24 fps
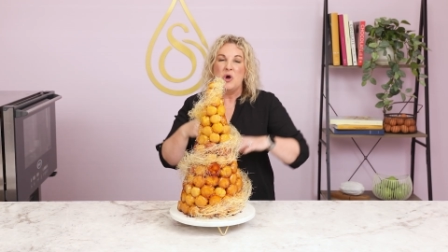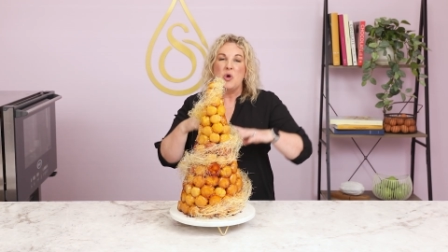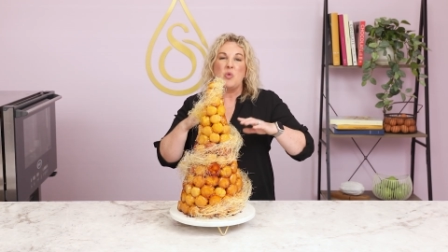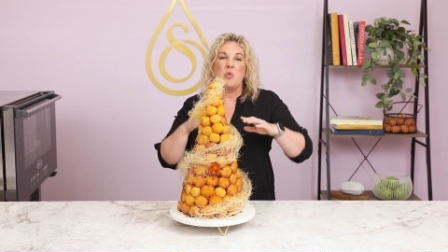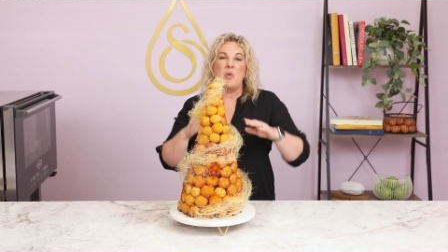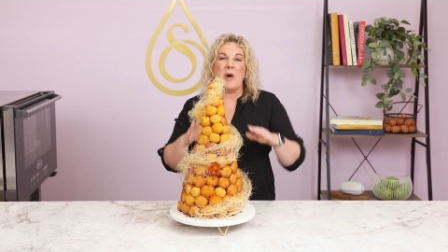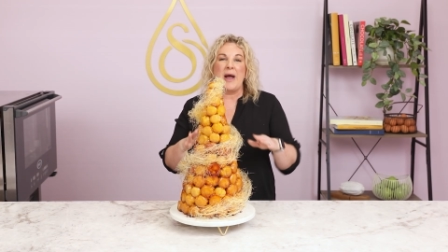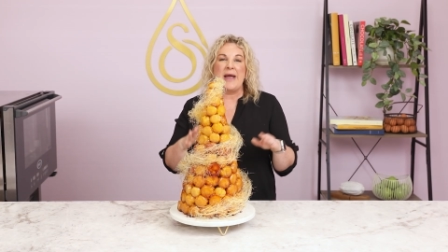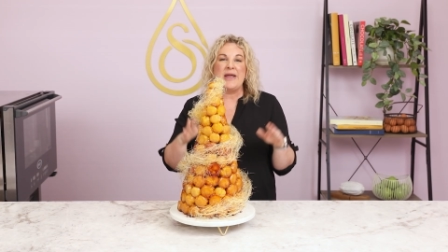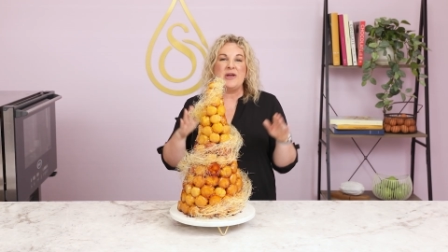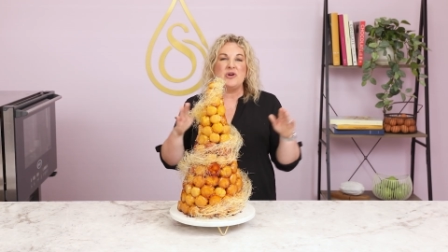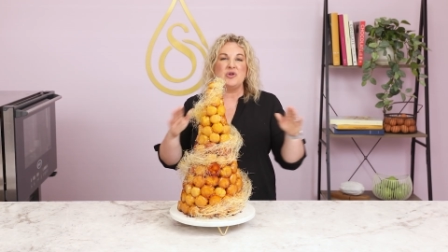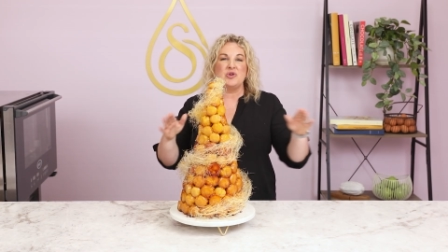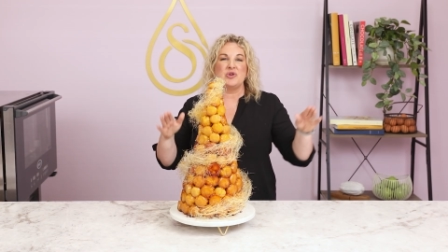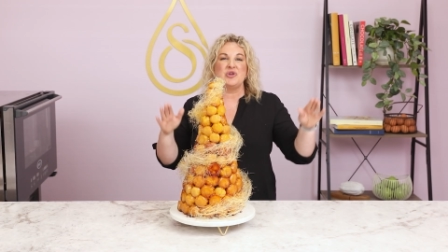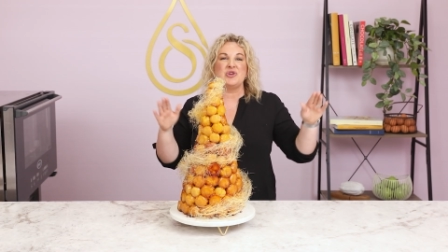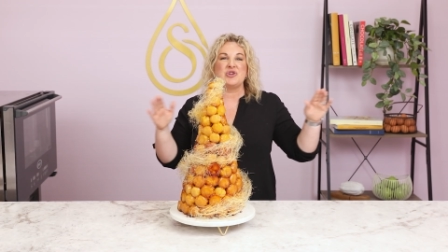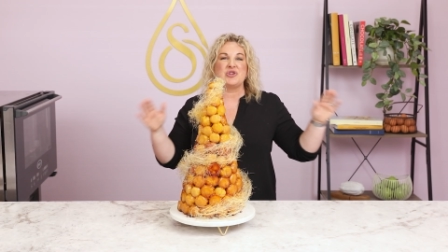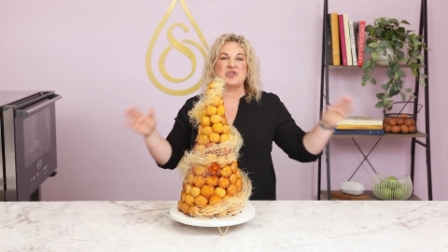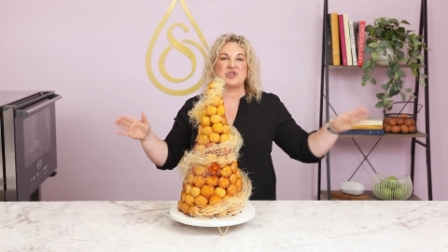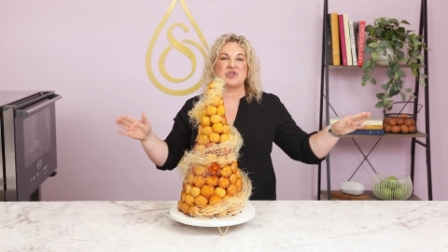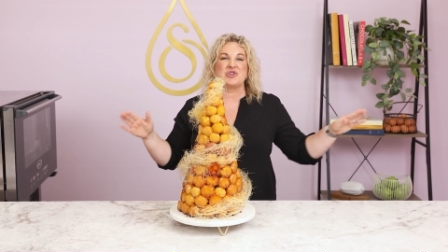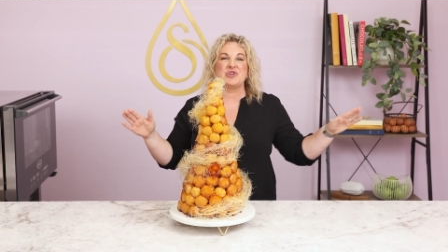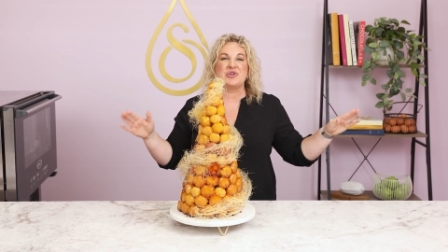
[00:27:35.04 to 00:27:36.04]
Weigh all your
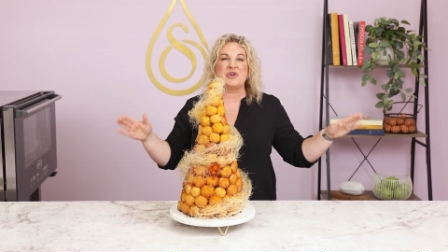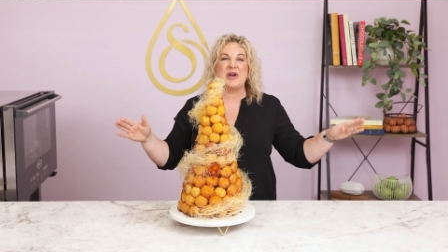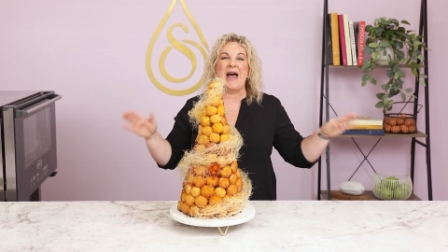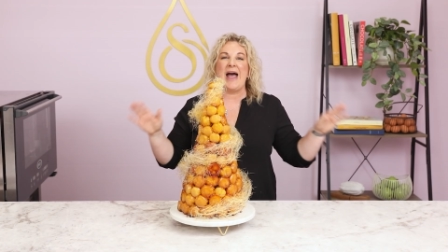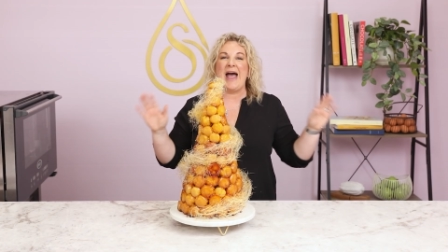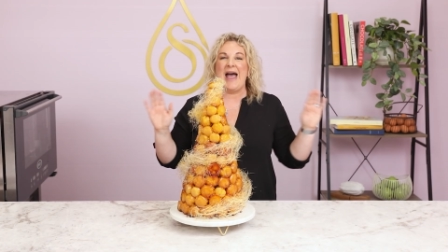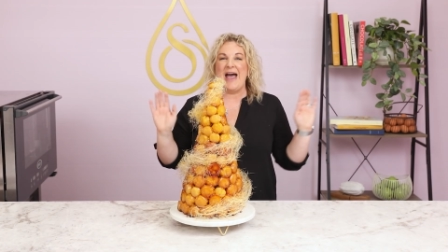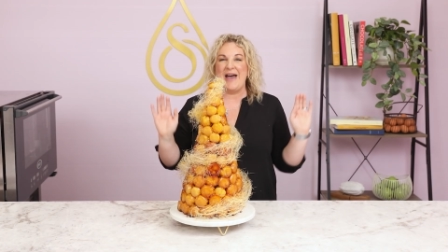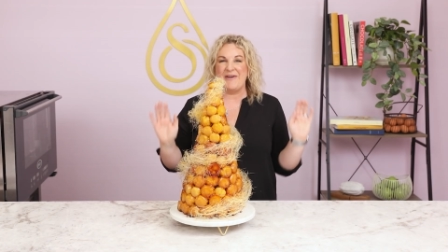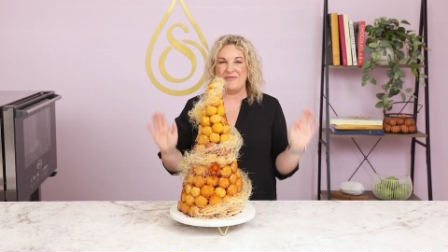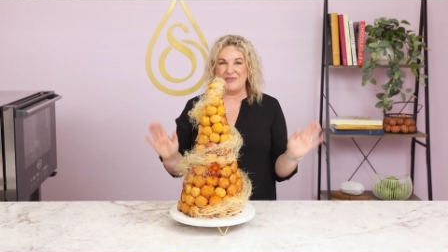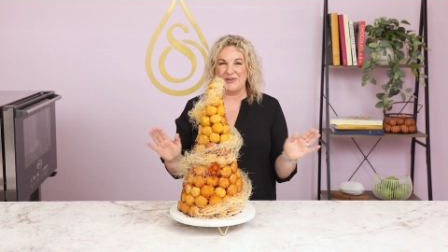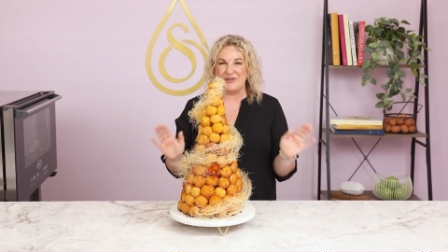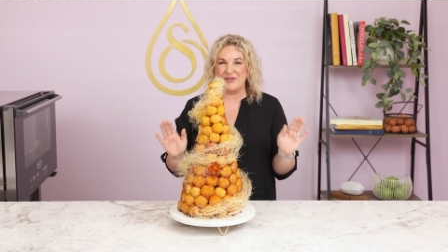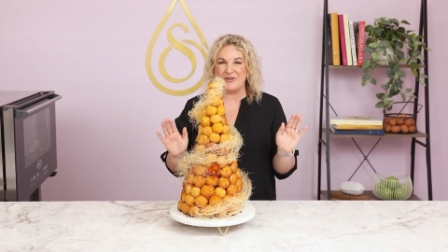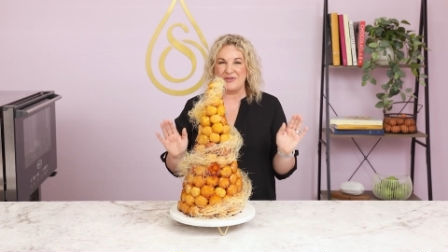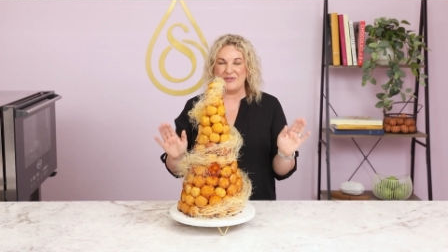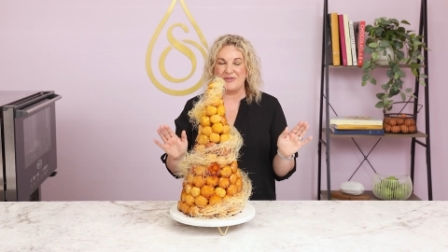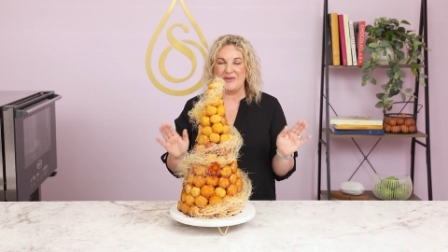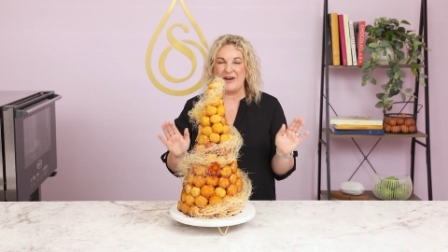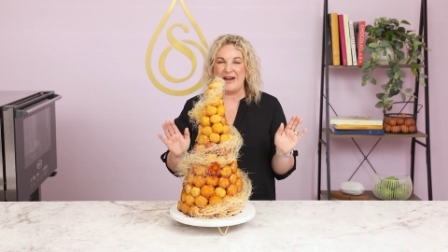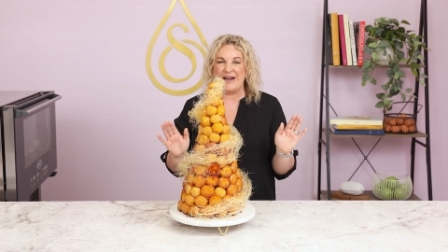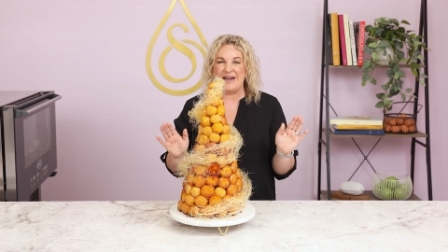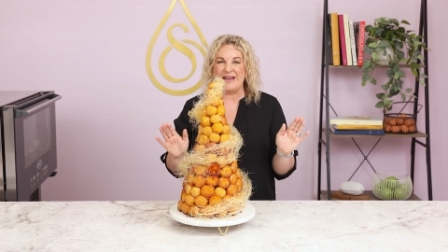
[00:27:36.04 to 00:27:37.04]
sugar, have it
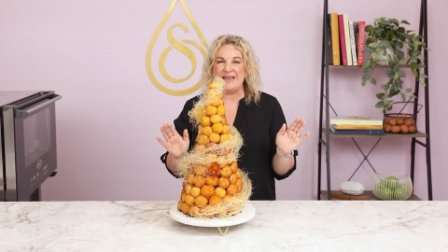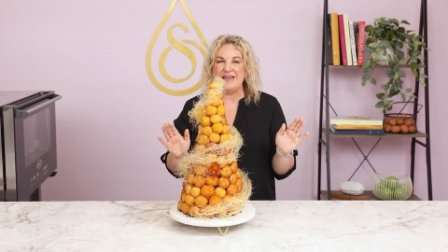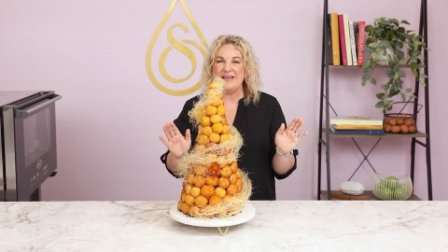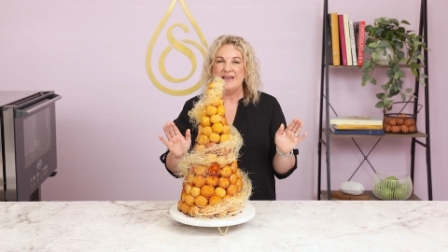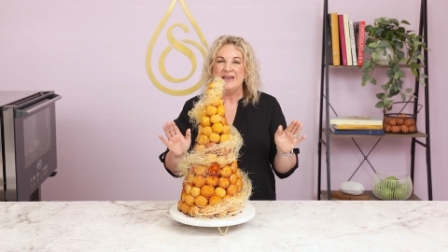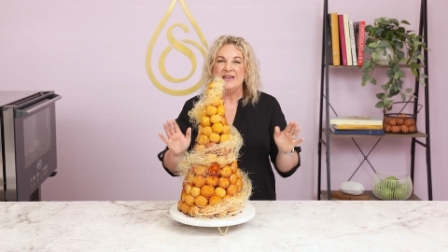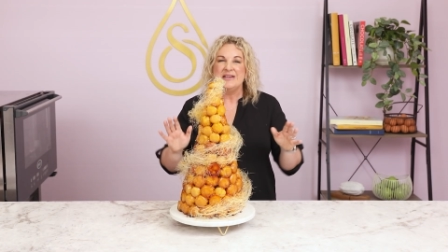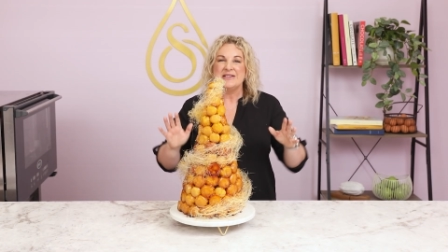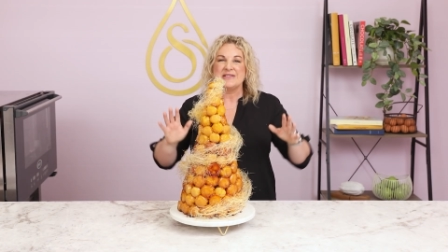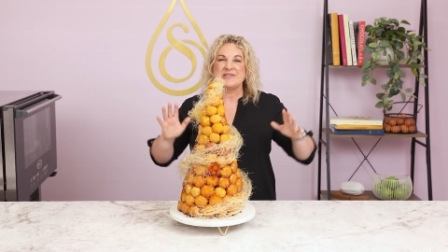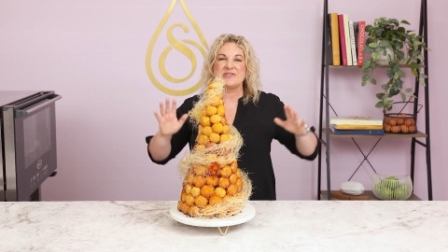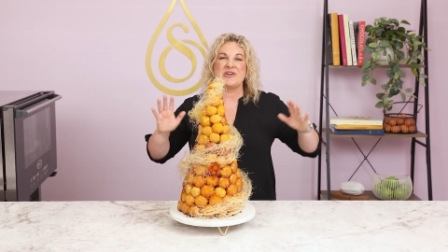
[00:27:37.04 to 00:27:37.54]
already,